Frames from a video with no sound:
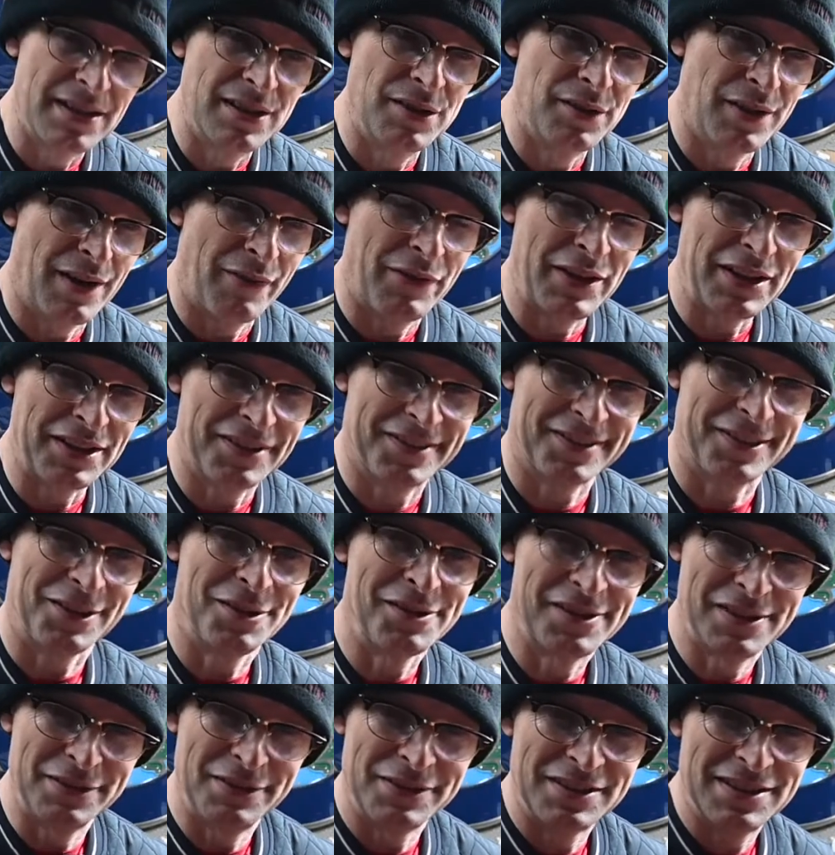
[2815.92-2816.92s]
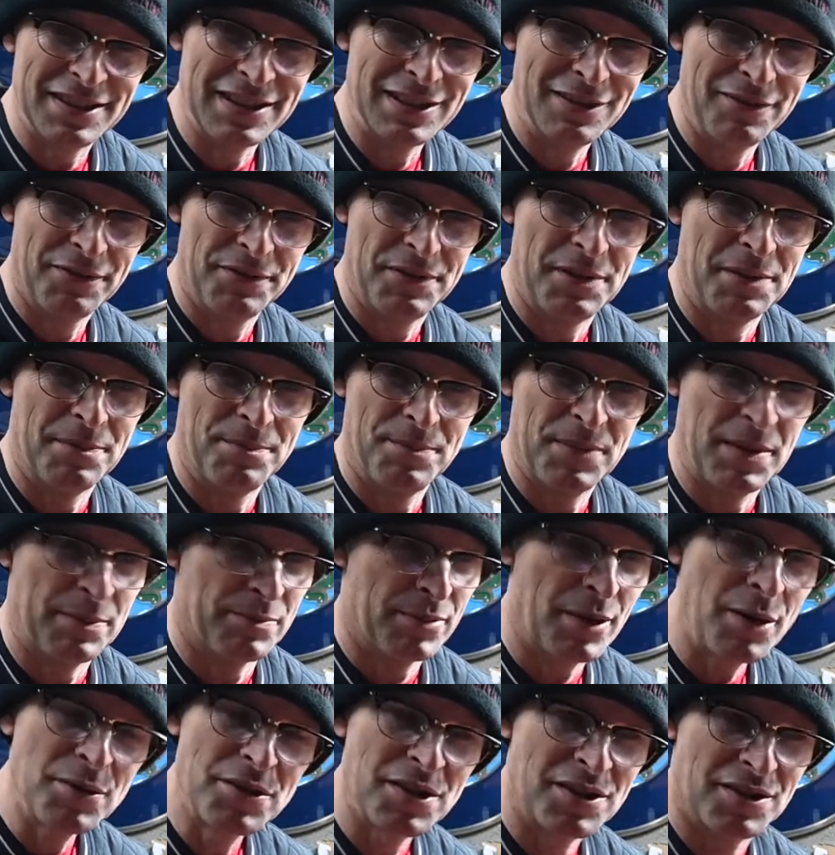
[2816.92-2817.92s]
you have the exclusivity of the
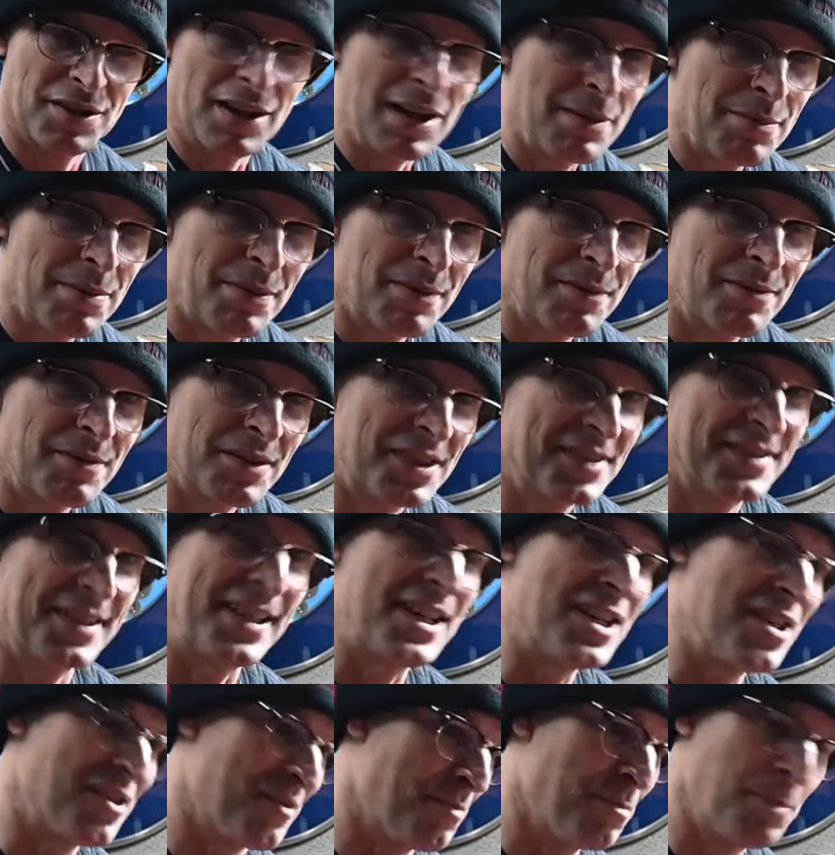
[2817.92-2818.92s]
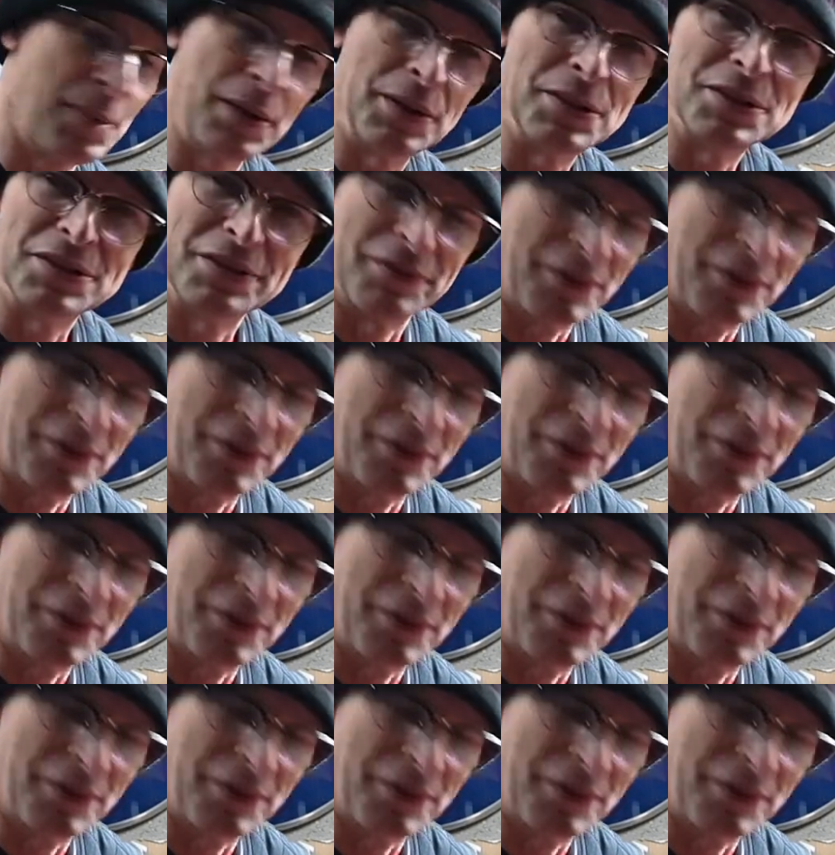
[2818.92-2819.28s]
prototype stage build of